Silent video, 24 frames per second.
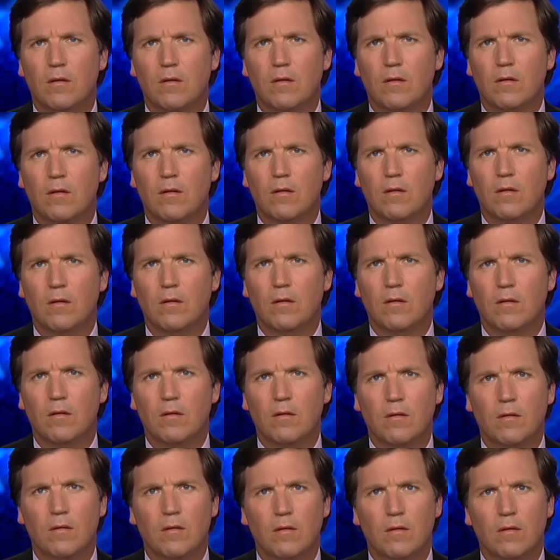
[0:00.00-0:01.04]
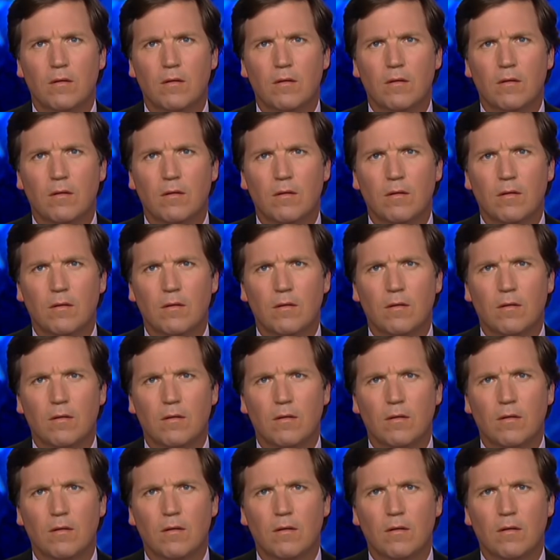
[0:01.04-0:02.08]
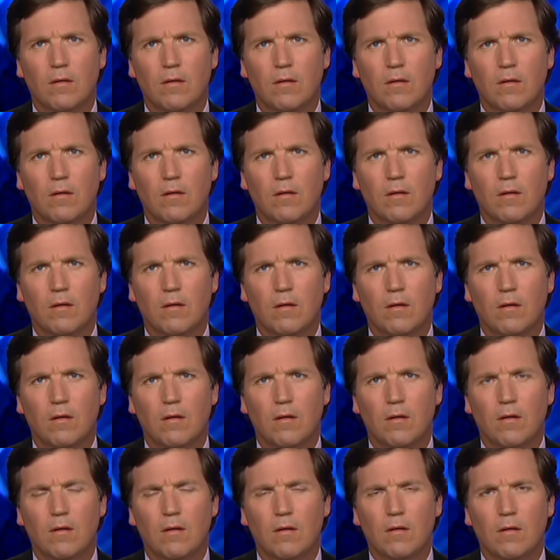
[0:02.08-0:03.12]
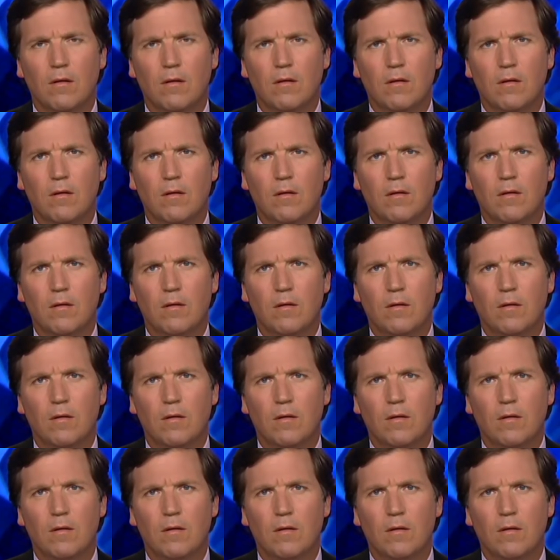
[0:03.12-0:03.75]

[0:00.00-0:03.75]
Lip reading: No words are spoken by the person on screen.